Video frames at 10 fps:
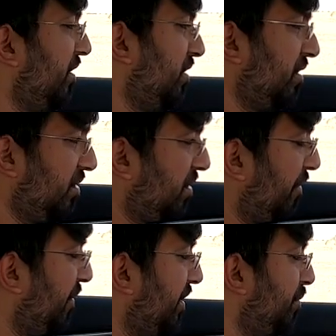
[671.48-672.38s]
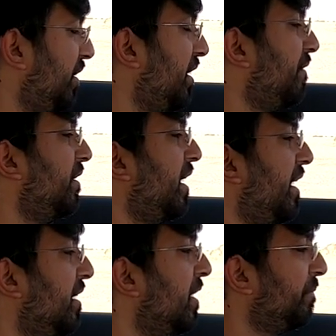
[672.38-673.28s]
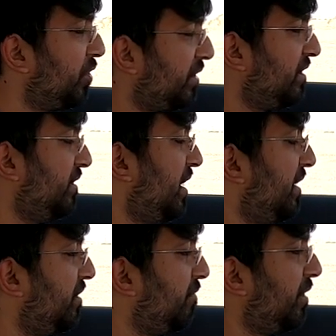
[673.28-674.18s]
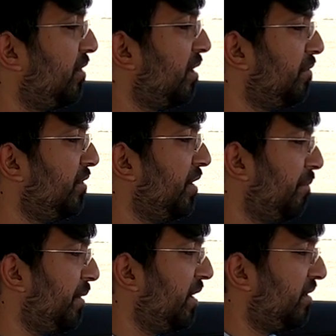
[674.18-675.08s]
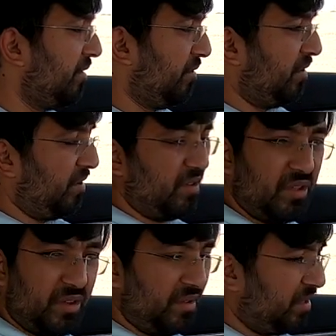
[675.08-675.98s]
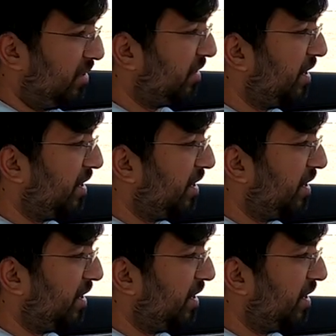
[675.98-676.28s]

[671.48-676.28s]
this stuff has been given. And not just that, when you come to your main the